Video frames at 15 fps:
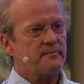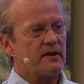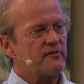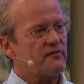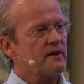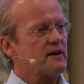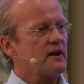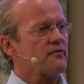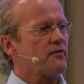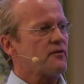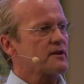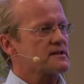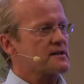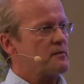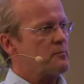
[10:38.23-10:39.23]
In Finland, for
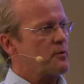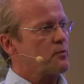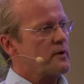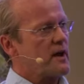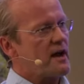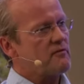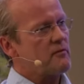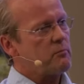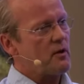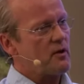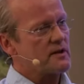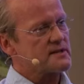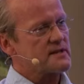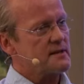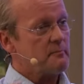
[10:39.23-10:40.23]
example, we have a
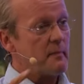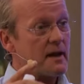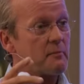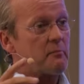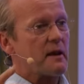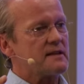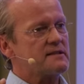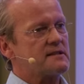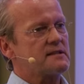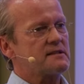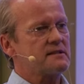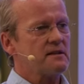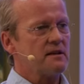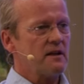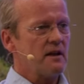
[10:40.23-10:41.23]
policy in many places